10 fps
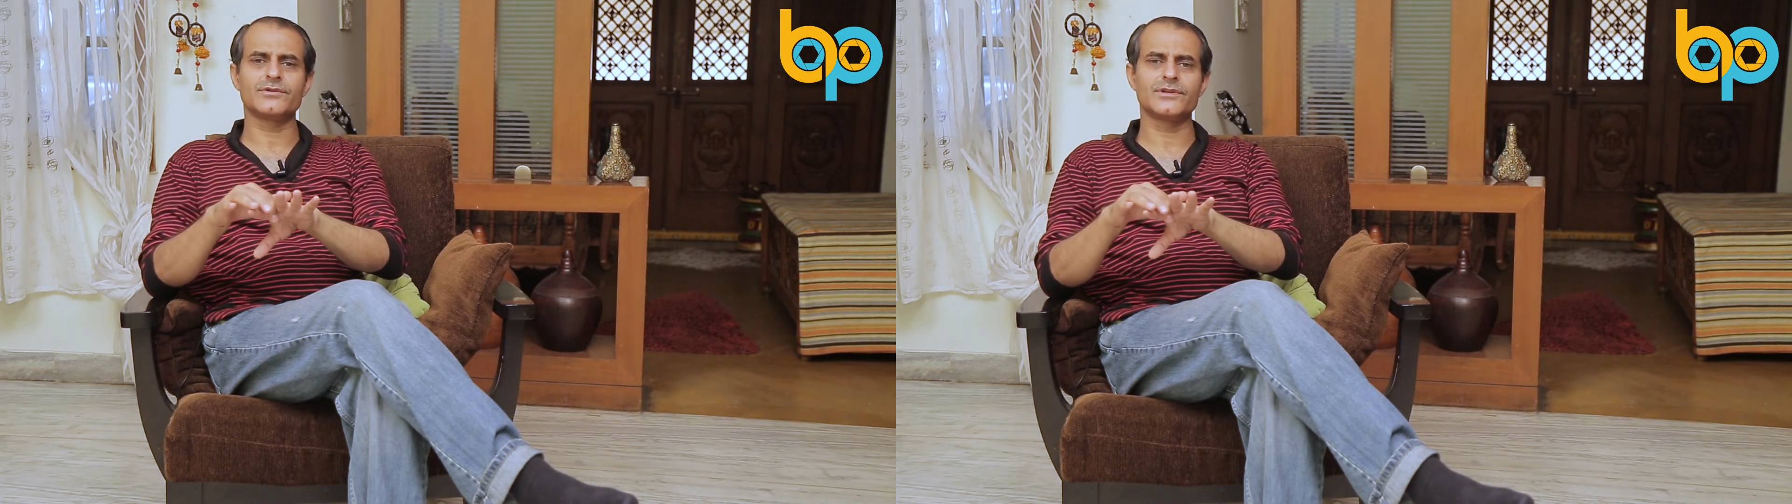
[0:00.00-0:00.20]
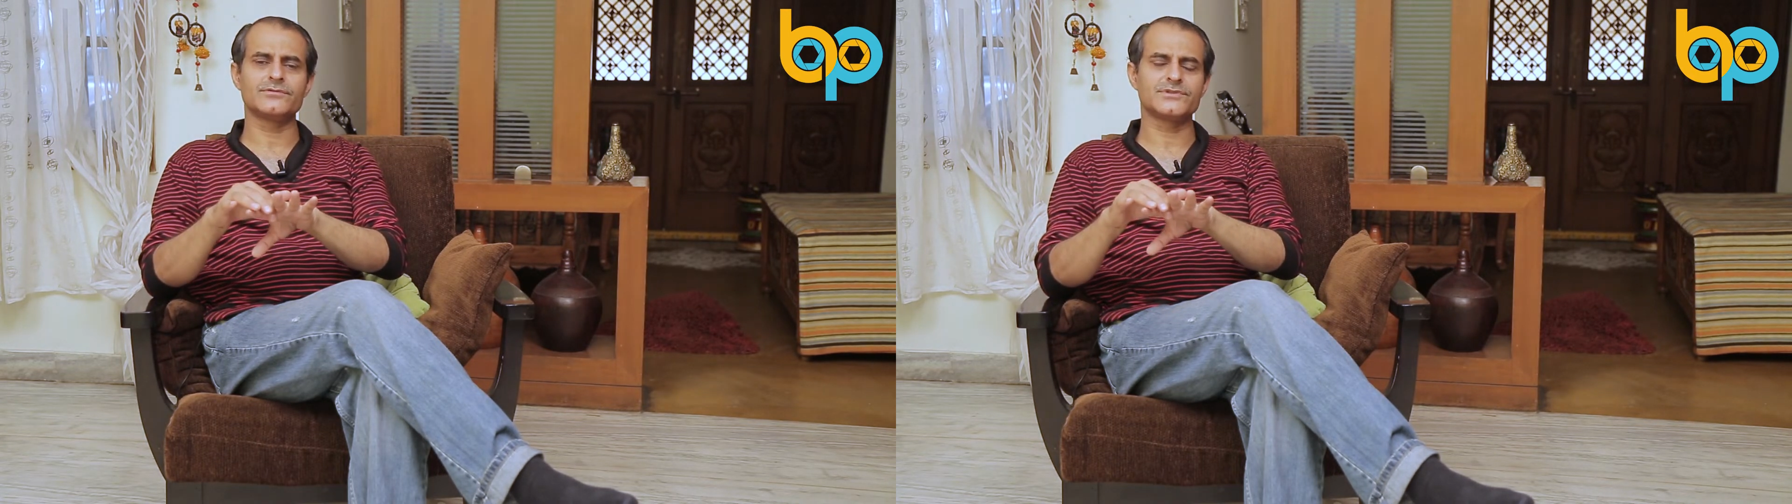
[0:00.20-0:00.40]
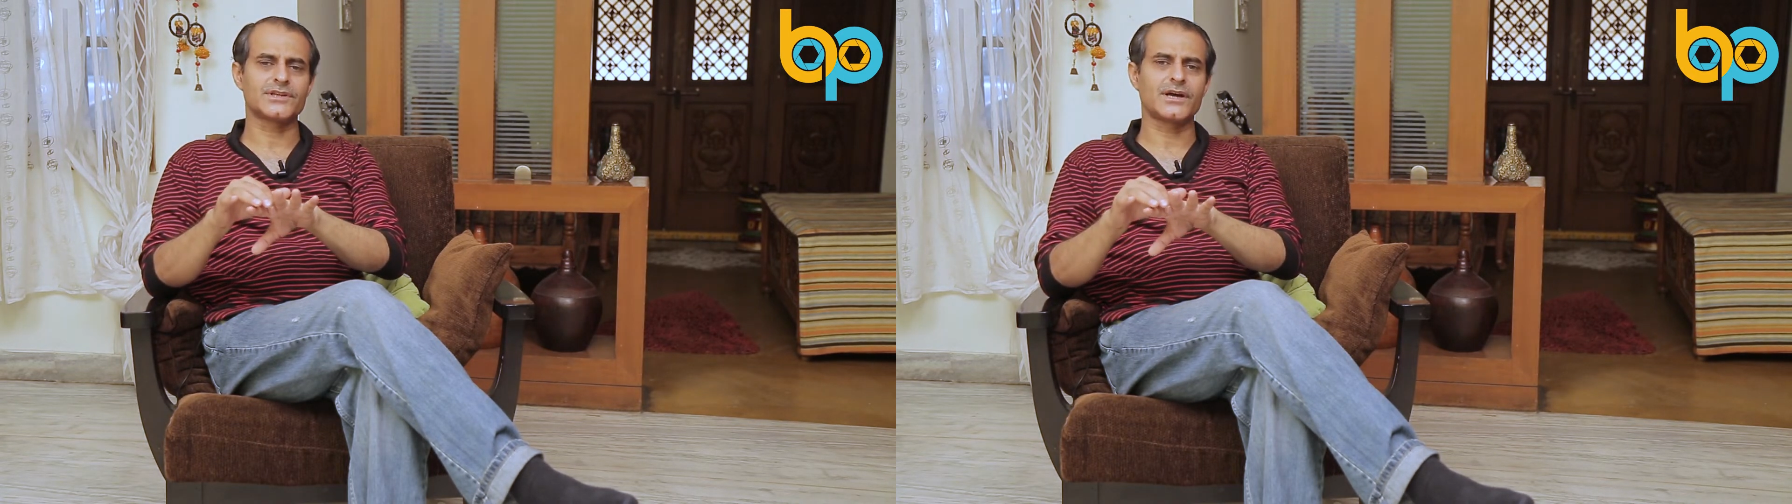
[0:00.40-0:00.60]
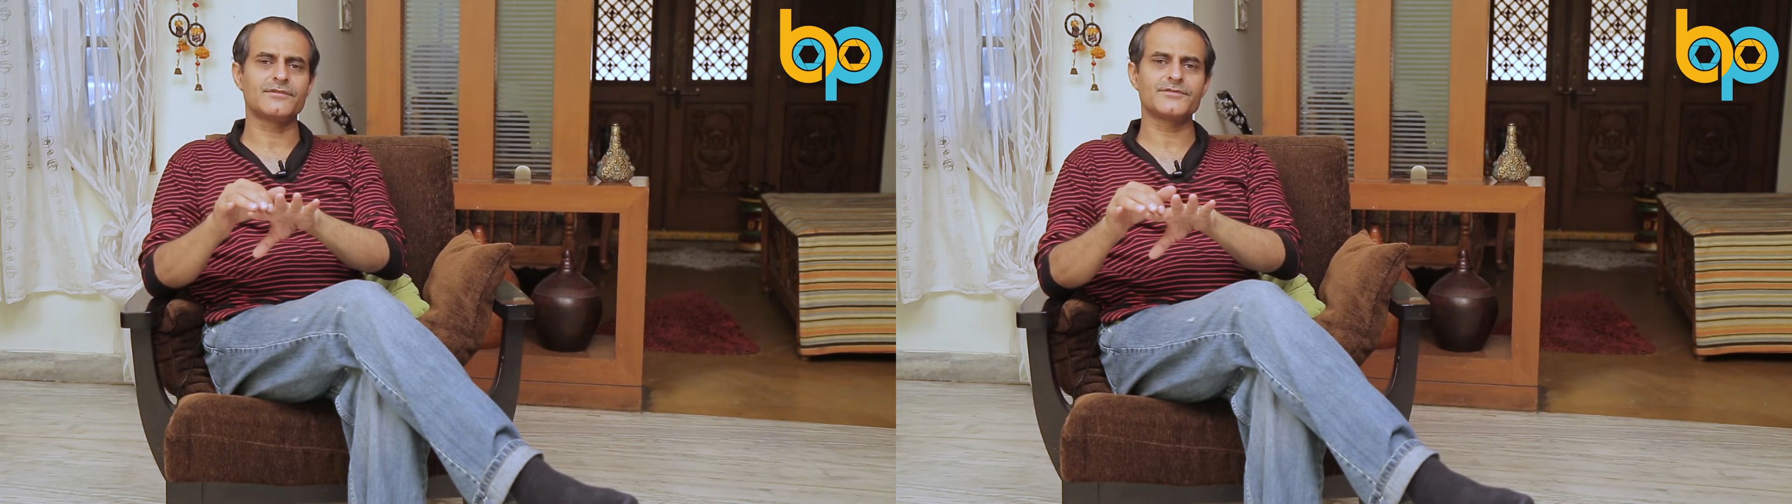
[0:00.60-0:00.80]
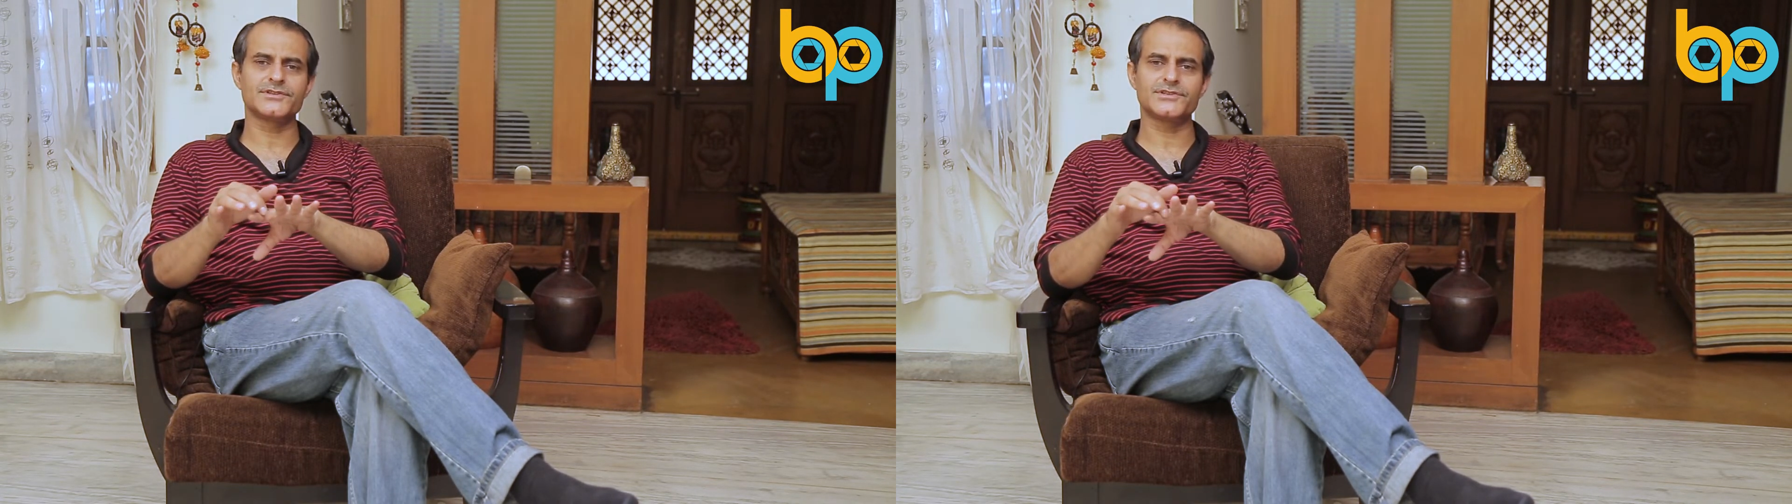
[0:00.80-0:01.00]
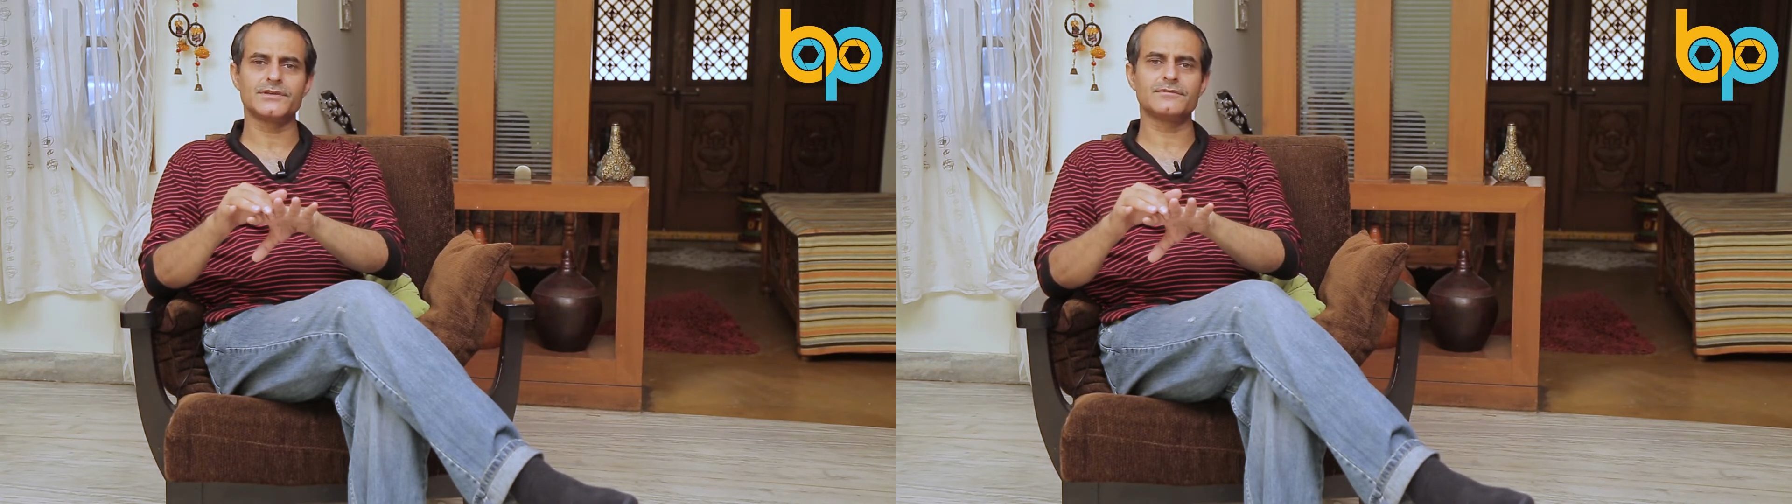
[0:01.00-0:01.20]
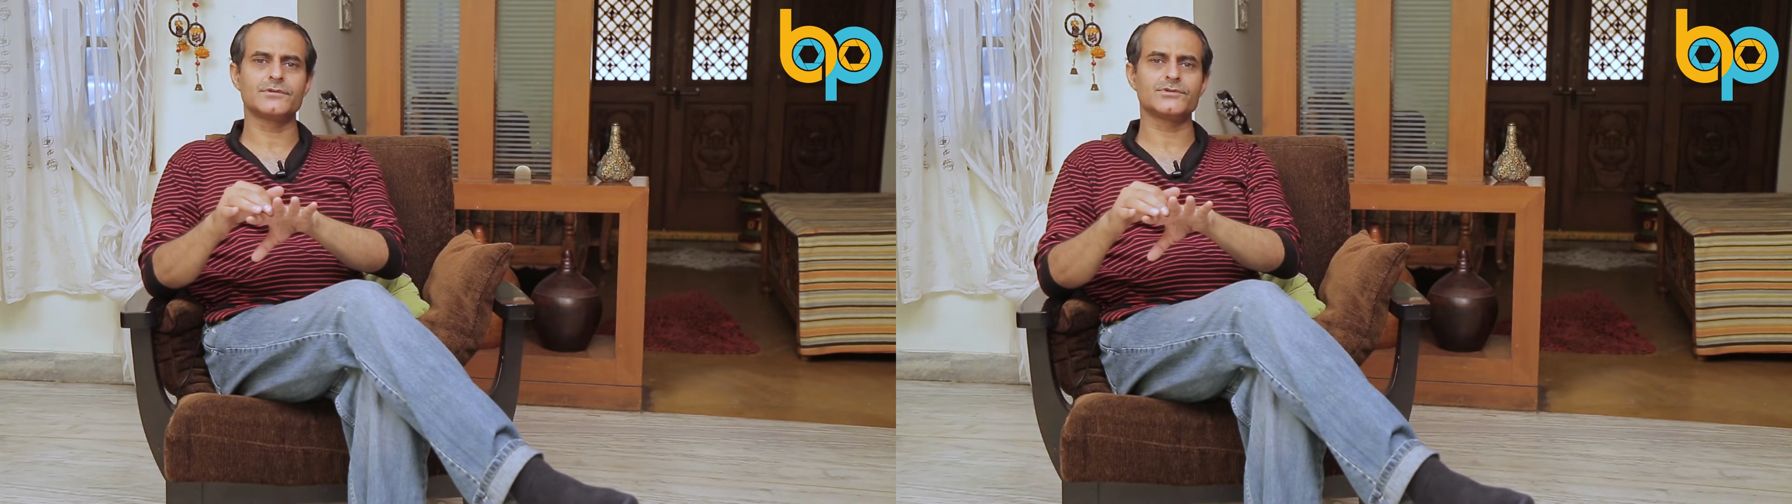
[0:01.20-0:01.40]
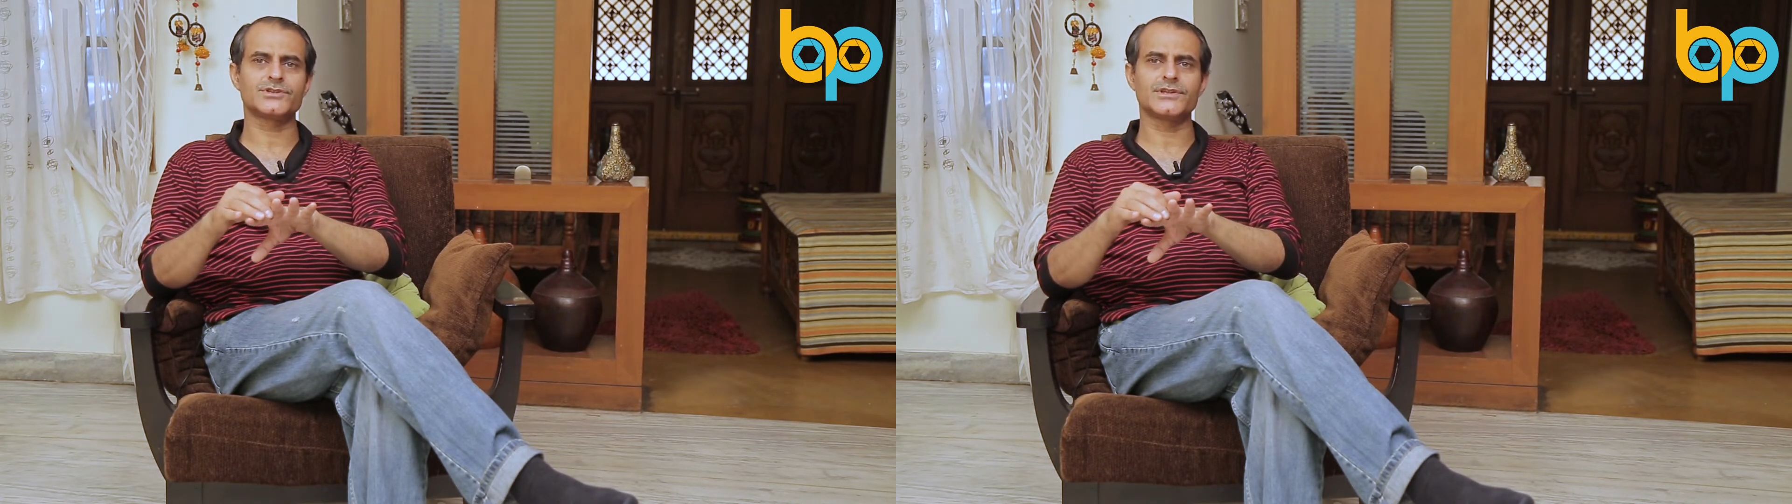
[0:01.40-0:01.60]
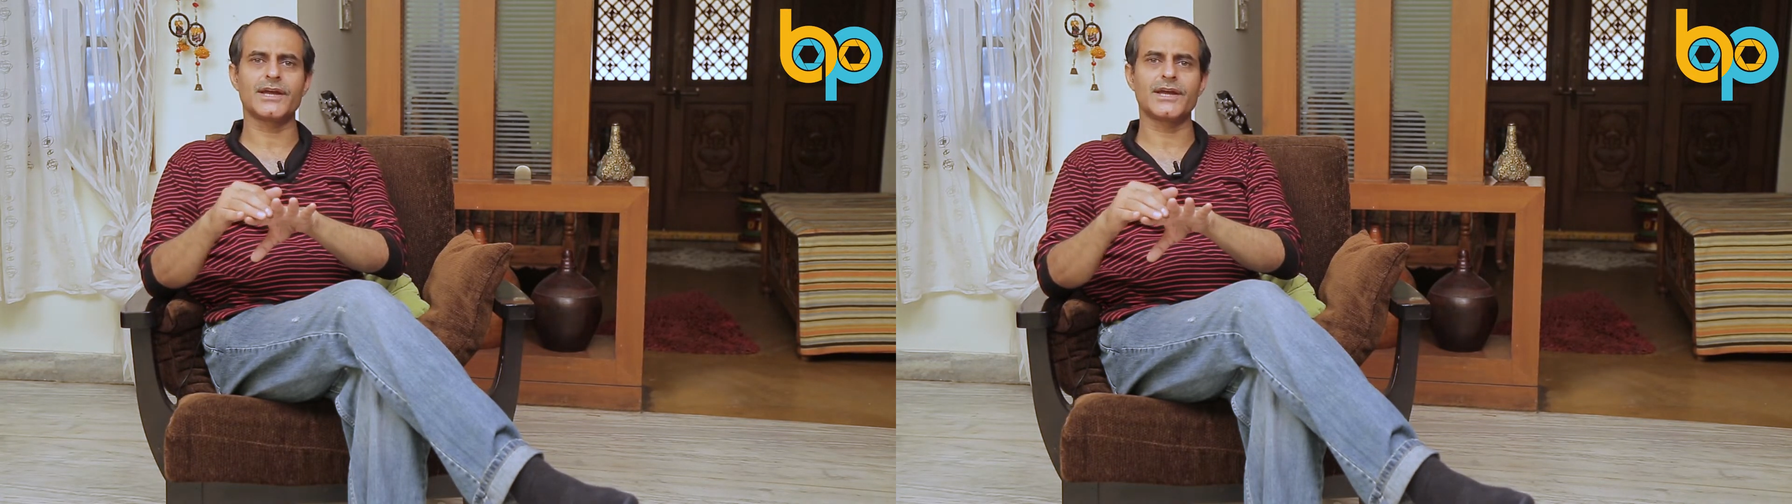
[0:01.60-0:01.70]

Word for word: you can use an aftershave lotion,